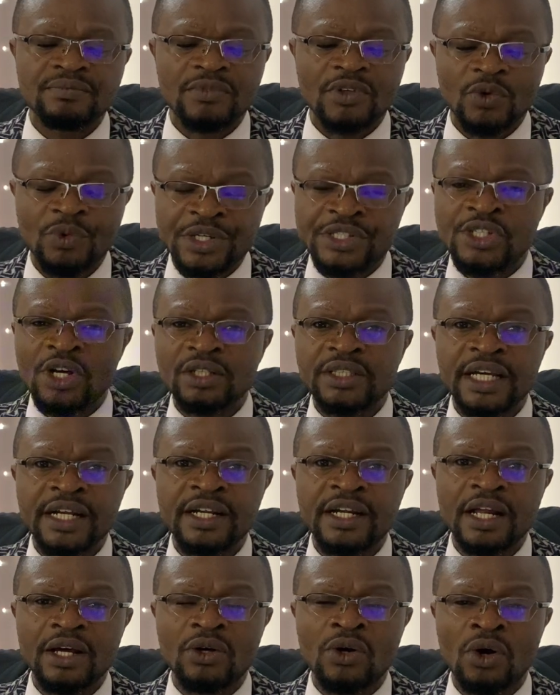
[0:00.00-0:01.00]
resulted
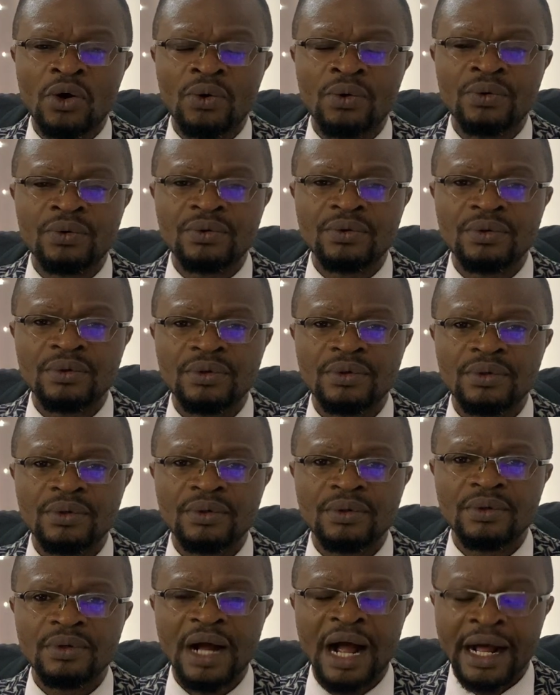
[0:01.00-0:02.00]
in a goal
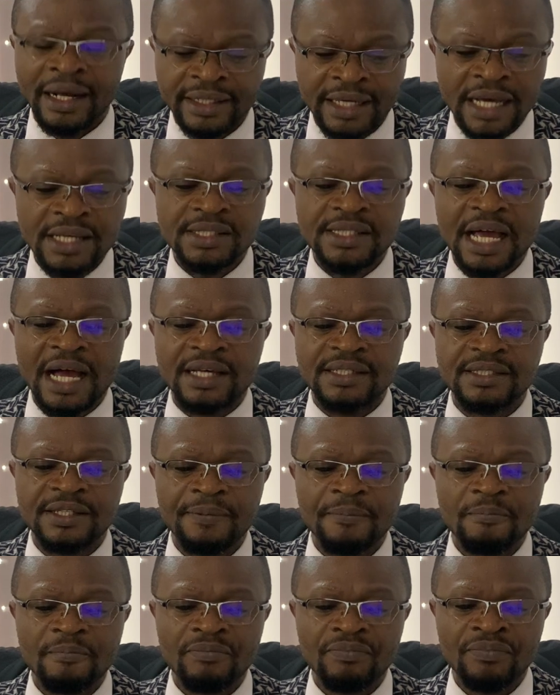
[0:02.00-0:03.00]
against us.
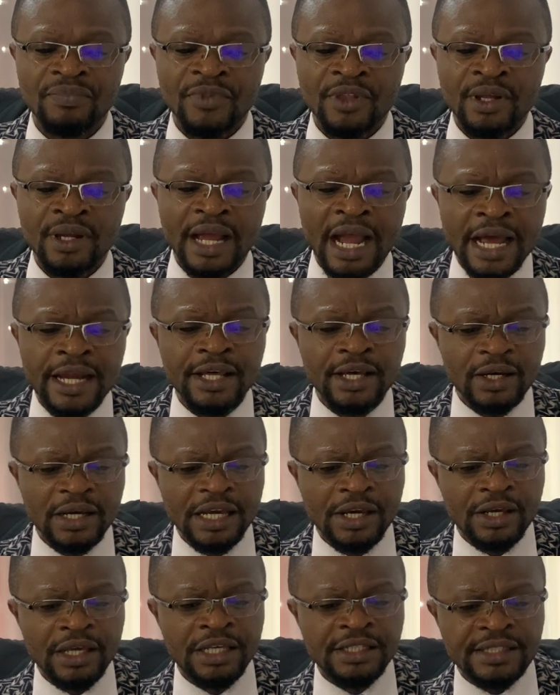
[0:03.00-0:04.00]
And
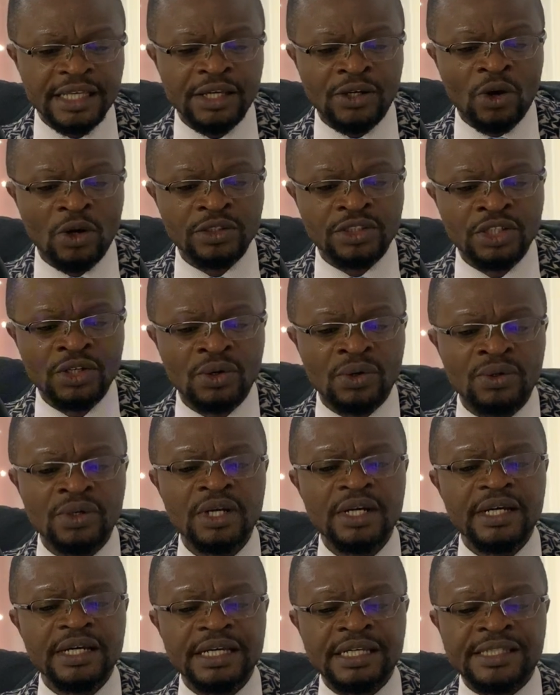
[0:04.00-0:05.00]
he continued.
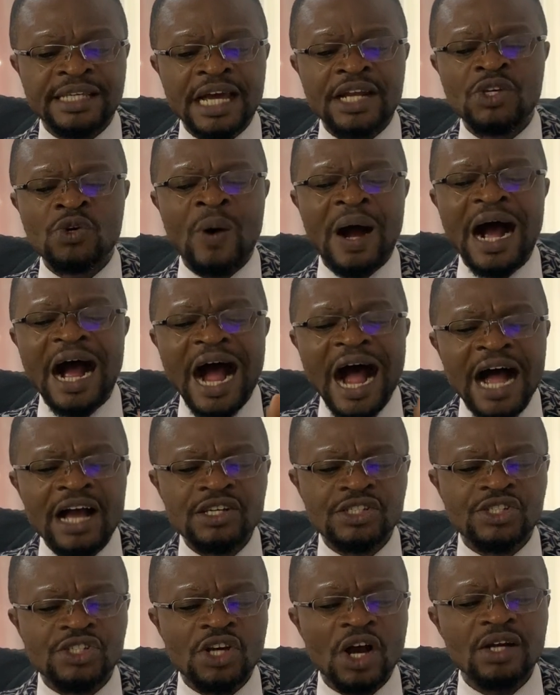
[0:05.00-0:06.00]
He said, you are
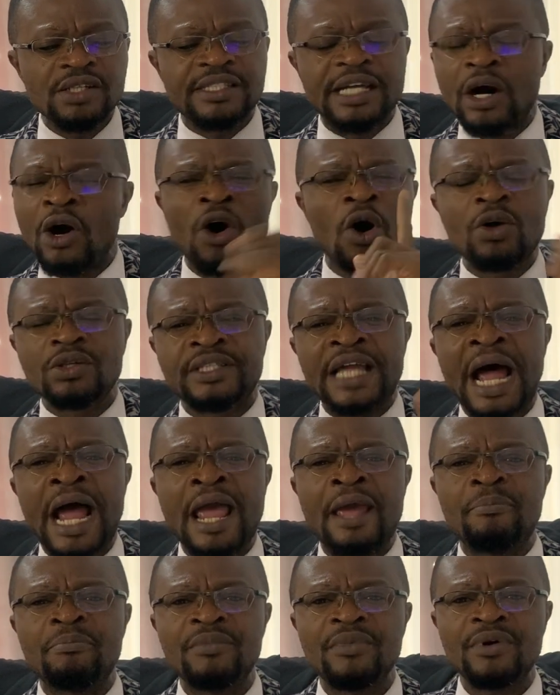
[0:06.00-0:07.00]
anxious the whole
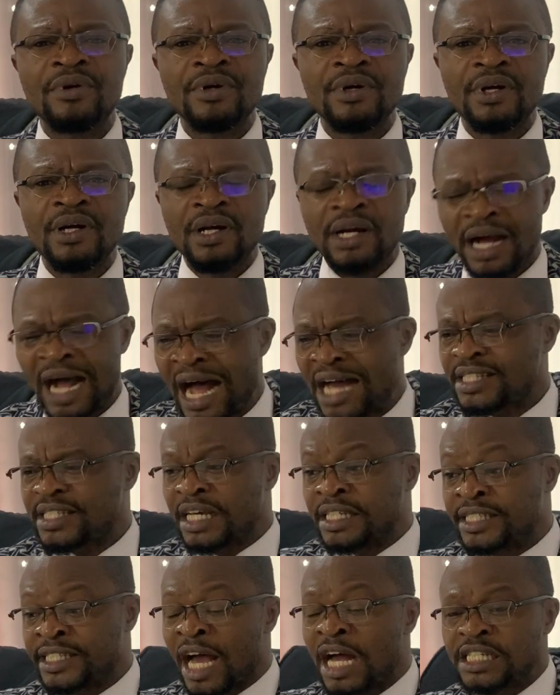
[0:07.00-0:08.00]
time. As
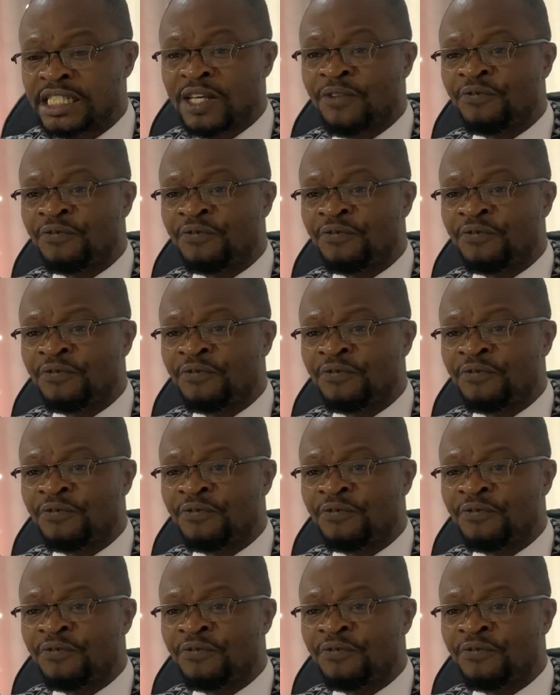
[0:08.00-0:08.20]
a Chelsea